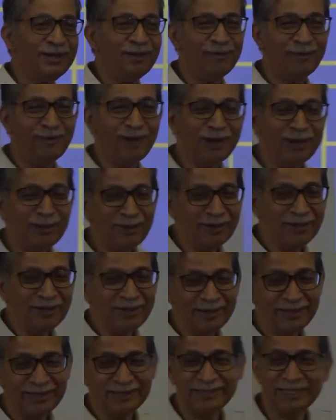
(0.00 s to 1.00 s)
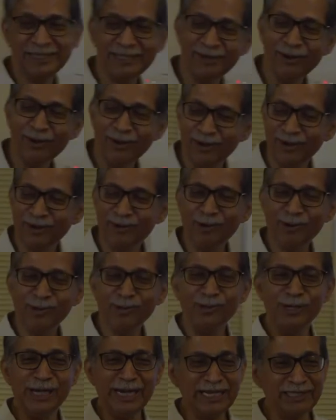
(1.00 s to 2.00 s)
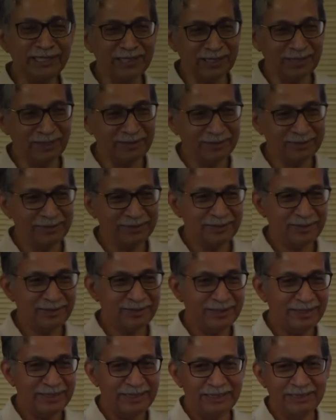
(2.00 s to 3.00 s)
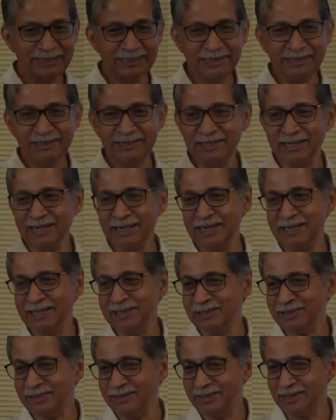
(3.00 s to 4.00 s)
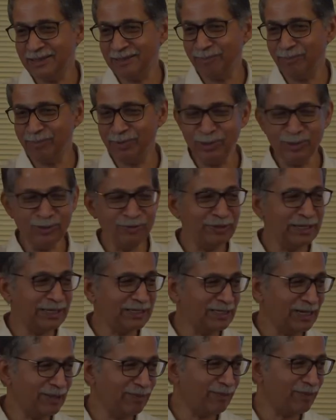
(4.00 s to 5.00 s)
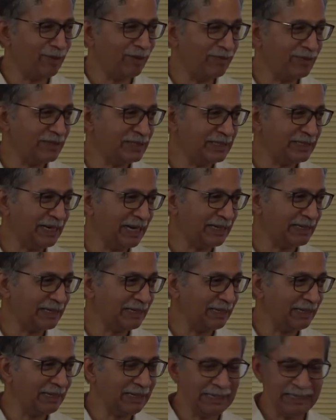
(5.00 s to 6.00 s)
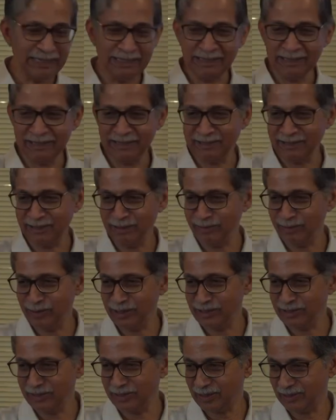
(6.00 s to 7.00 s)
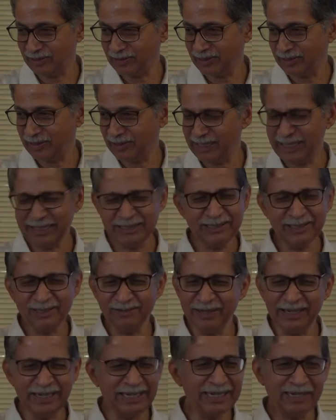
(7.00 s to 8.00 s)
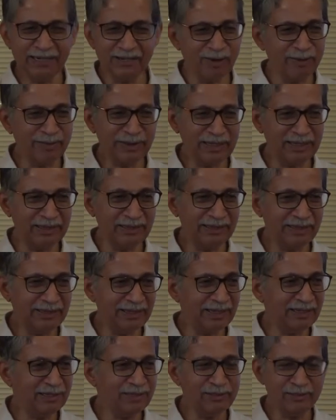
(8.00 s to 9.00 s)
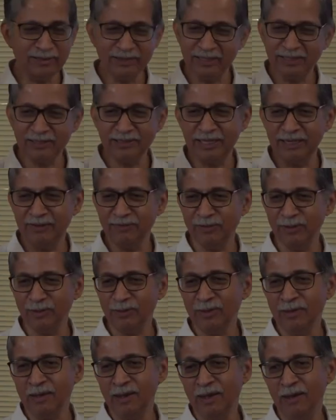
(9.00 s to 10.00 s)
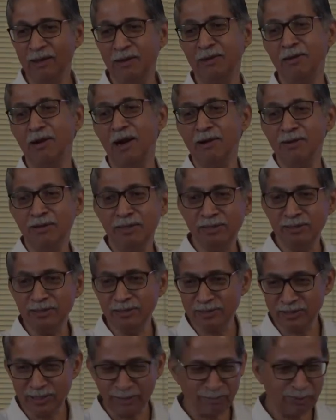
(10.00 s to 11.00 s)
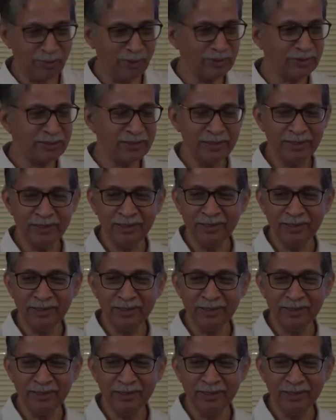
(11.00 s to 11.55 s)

one, see, you uh, go to nature. The tree is a beautiful example of a statically determinate structure. Nature is very economical. It doesn't just give you redundant supports,